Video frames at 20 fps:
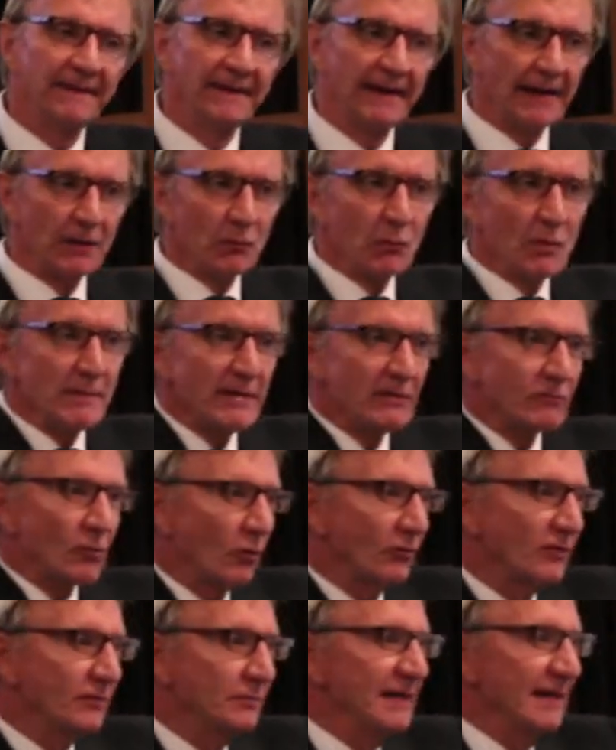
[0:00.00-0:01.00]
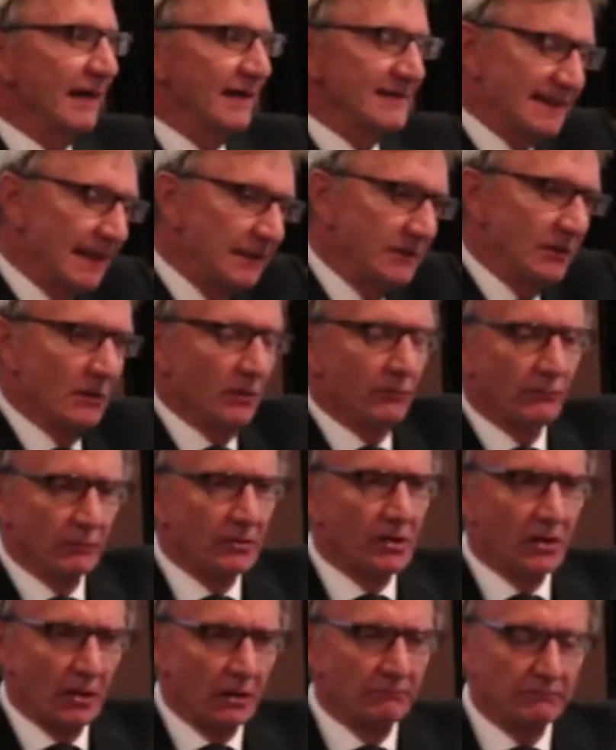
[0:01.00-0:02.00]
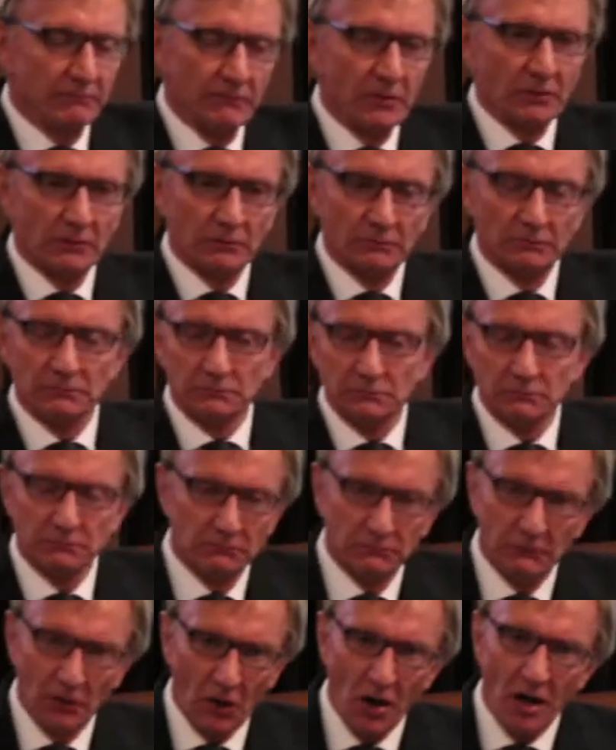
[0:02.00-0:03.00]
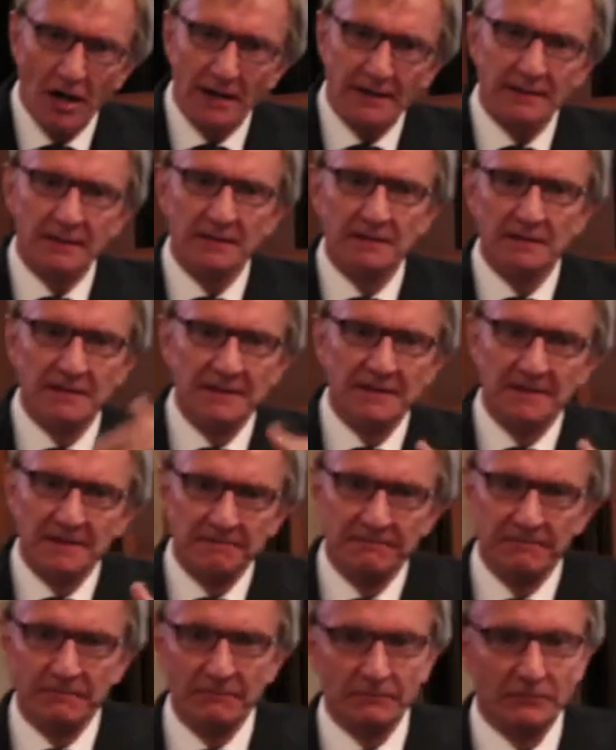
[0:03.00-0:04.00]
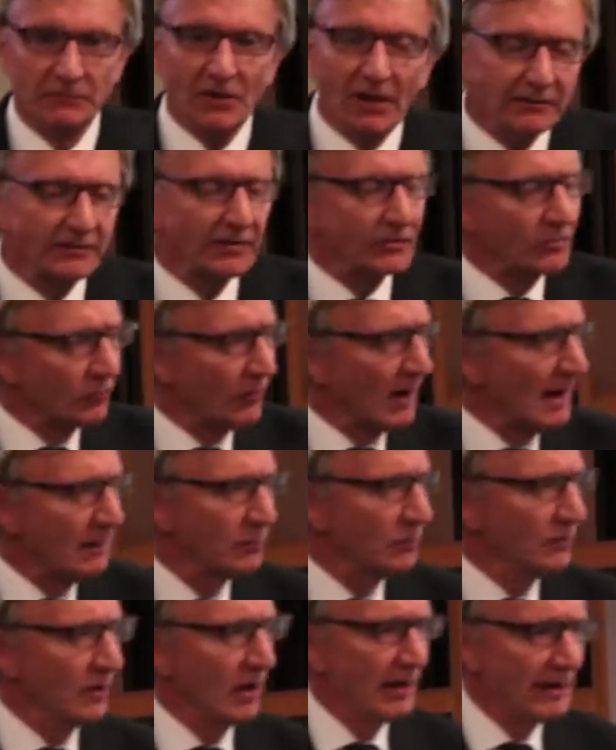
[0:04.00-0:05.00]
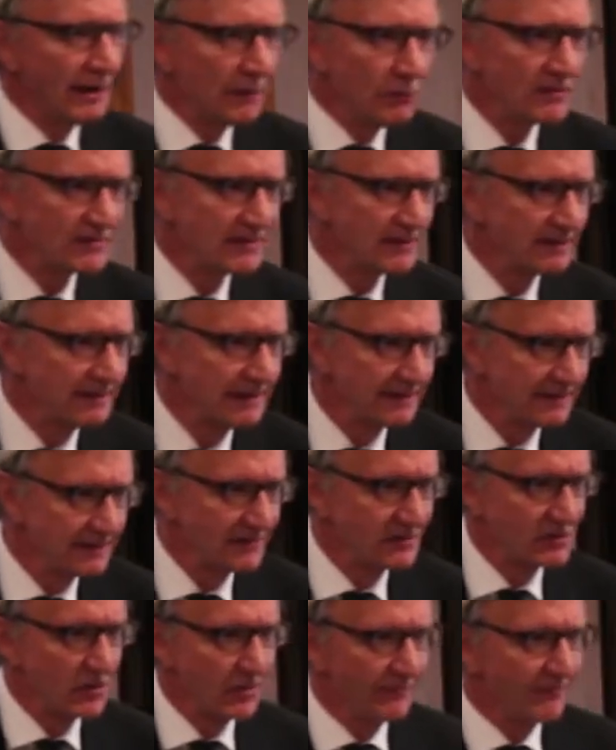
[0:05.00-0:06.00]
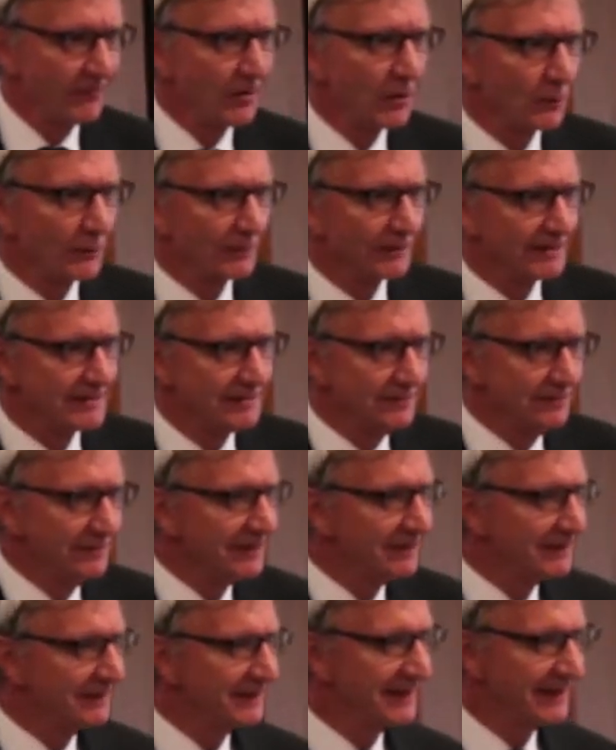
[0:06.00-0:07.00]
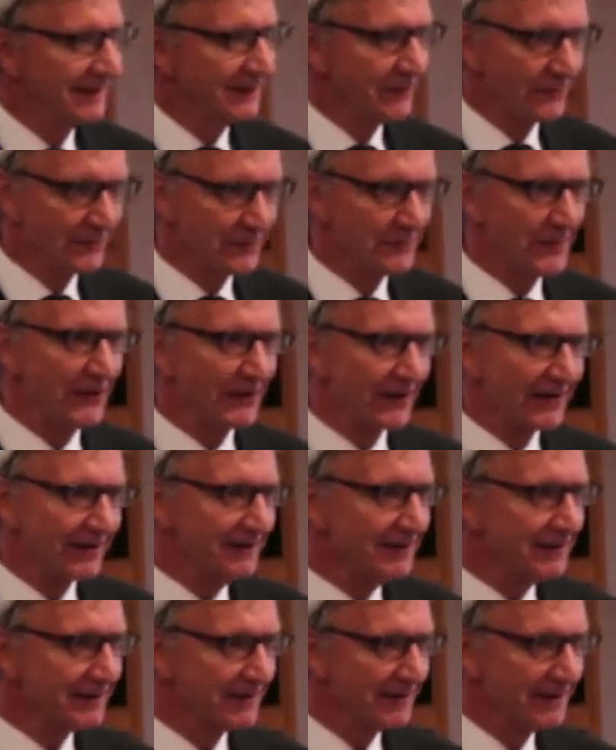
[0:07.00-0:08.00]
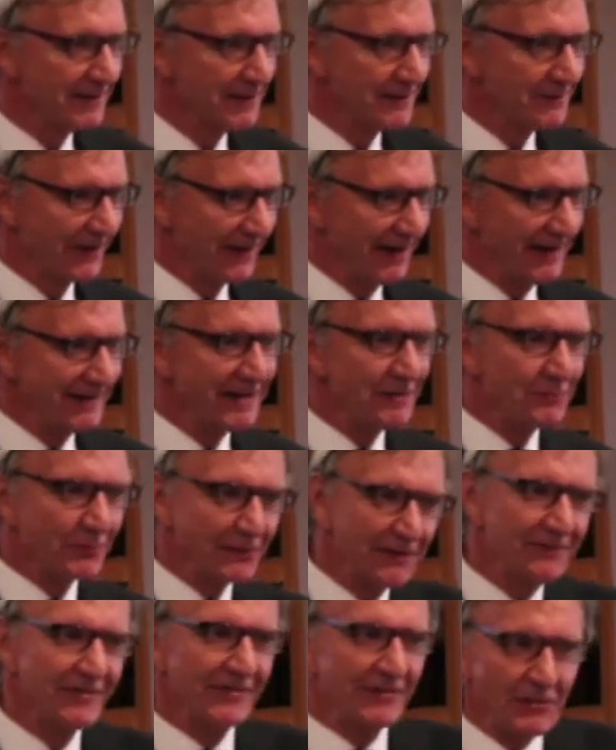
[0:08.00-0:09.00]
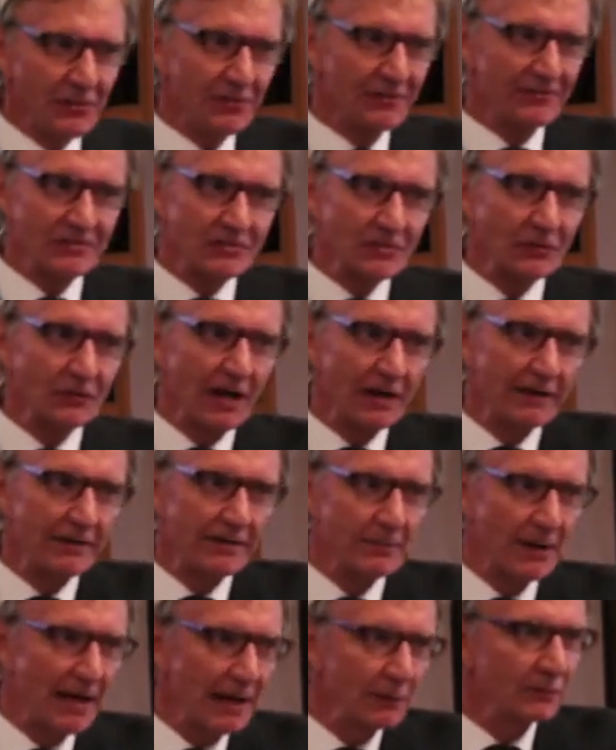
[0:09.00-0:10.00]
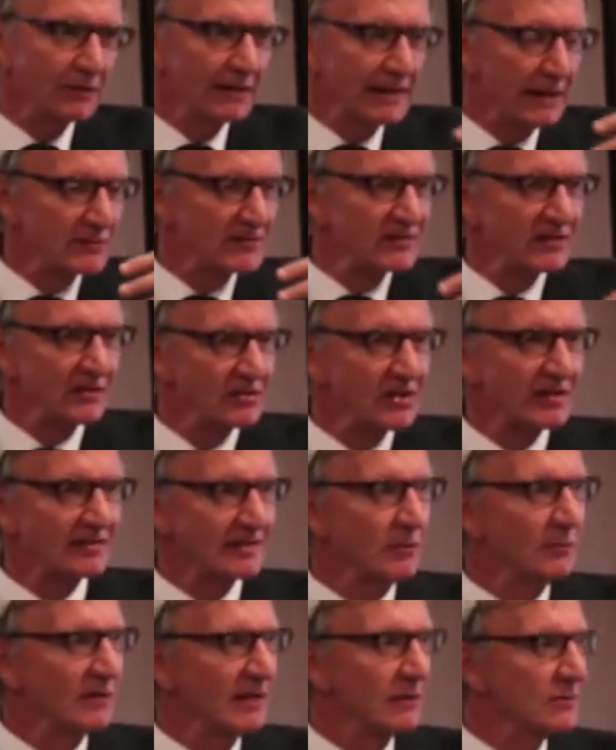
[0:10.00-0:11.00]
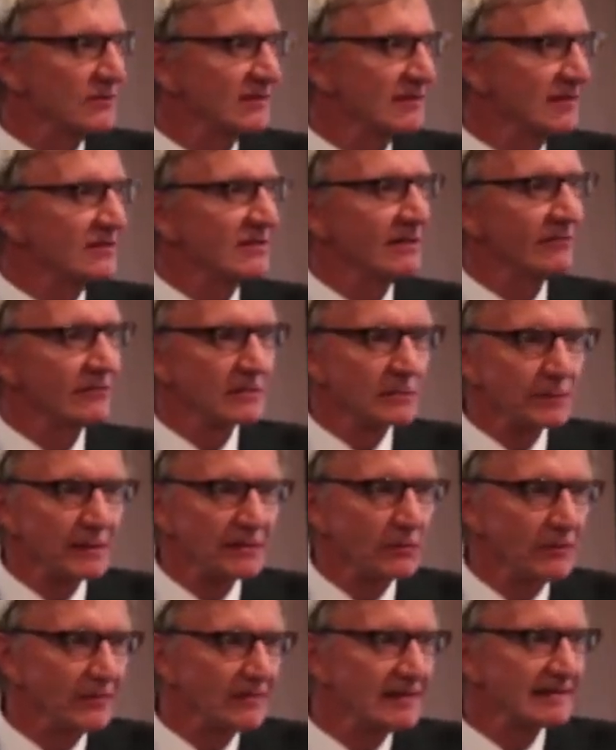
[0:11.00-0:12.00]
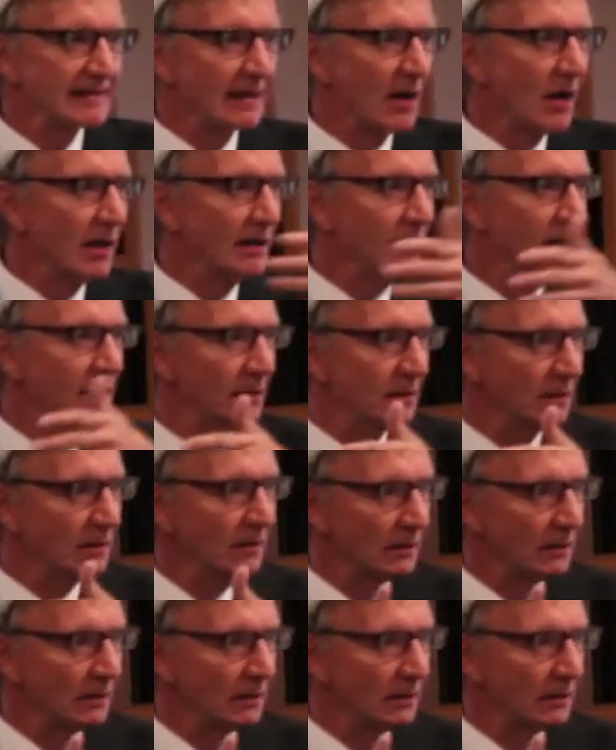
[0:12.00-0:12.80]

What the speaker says: And a woman wrote to me, I said, God, not the tribal God. I wasn't into Jerry Falwellism of America, but I did believe in the universal God of the Bible, and I was suggesting that there was this difference between this God and